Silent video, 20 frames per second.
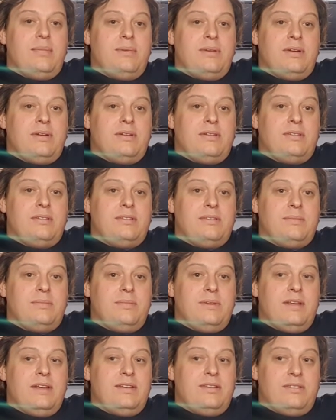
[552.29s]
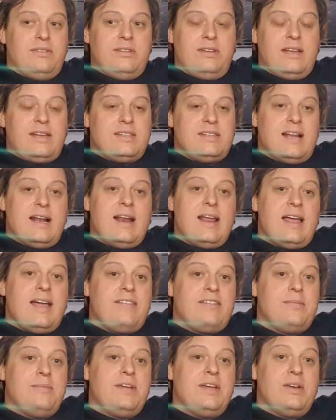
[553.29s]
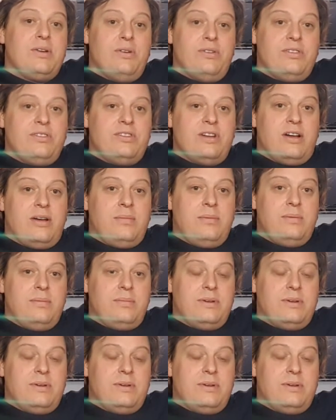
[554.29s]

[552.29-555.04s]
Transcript: because it doesn't necessarily have to be a good job,